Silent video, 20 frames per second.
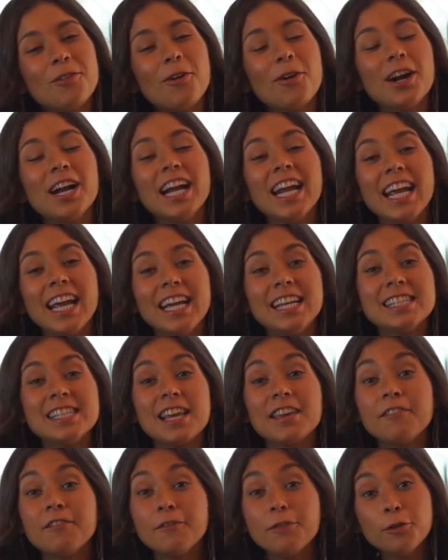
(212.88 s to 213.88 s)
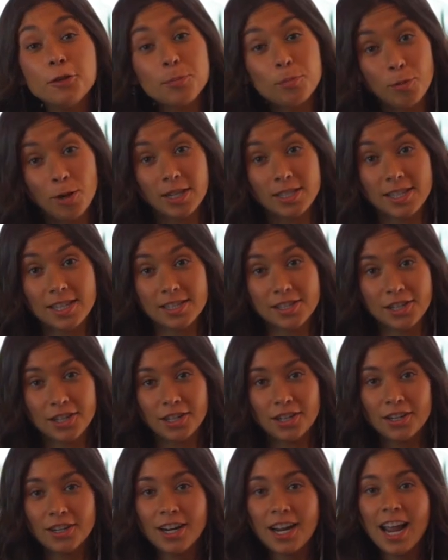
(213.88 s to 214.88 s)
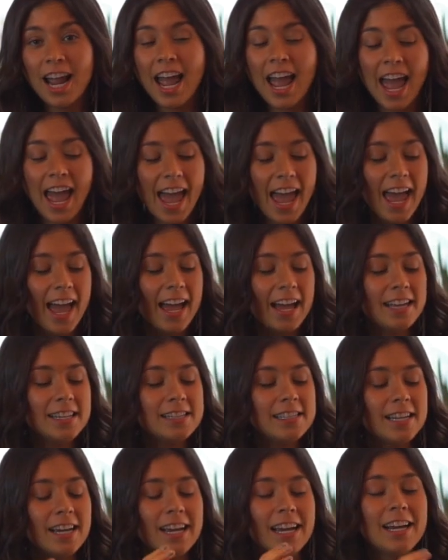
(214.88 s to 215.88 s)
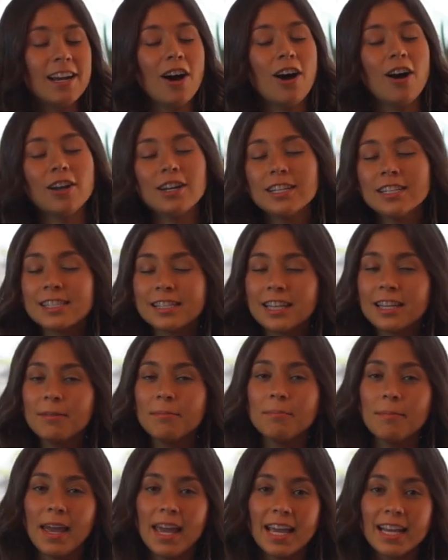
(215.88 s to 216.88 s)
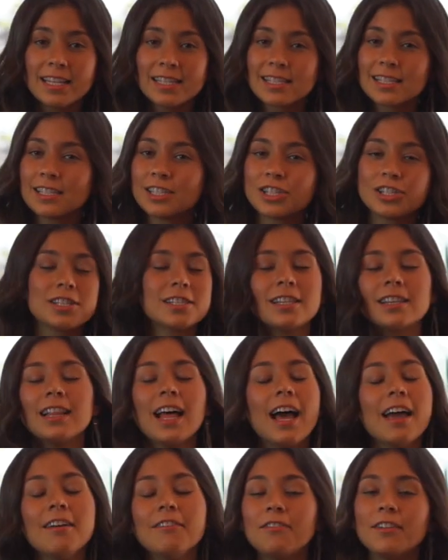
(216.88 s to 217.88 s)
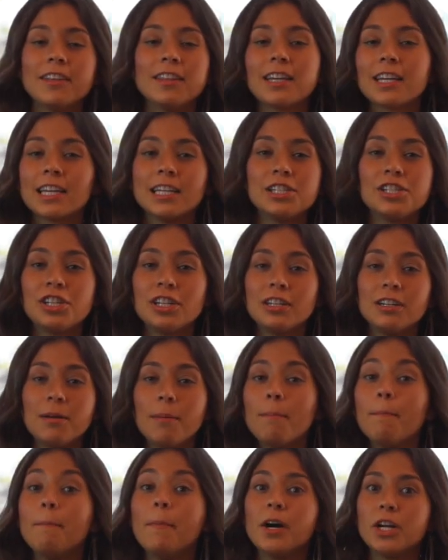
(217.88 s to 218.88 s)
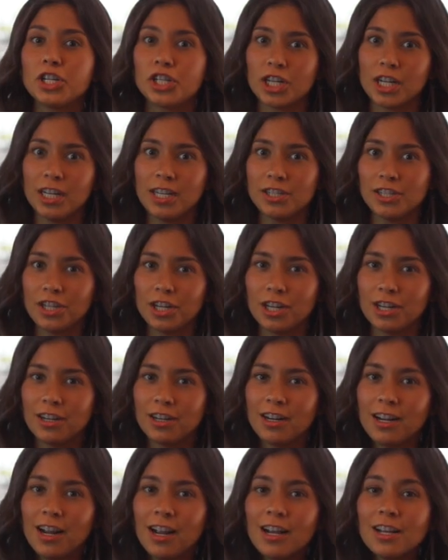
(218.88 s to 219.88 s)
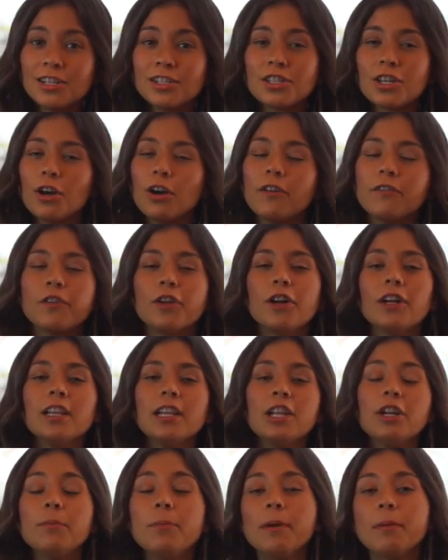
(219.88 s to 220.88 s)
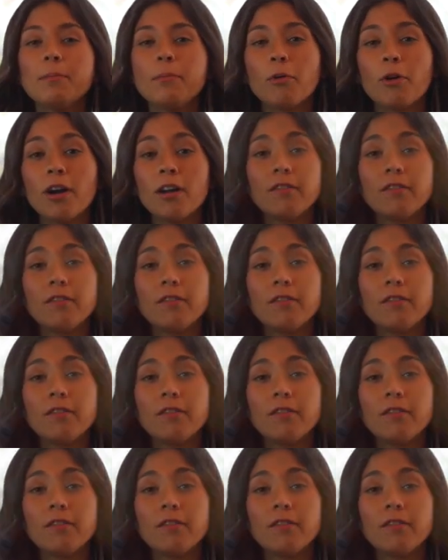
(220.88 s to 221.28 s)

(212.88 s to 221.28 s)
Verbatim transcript: four is a food processor and it honestly makes just life in the kitchen much easier. So if you're a little bit more